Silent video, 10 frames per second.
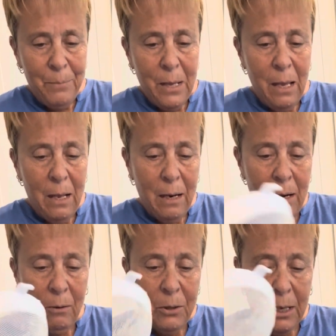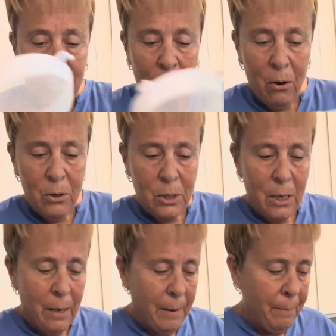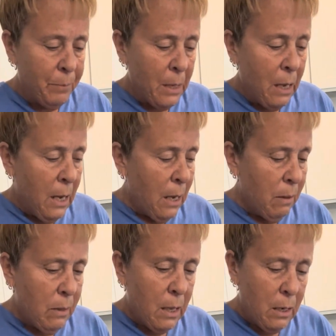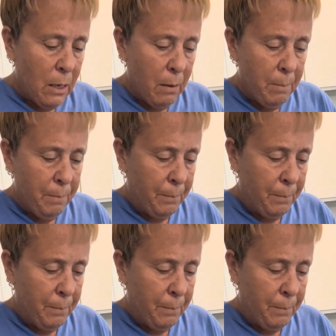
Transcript: and I don't think it hurts. And then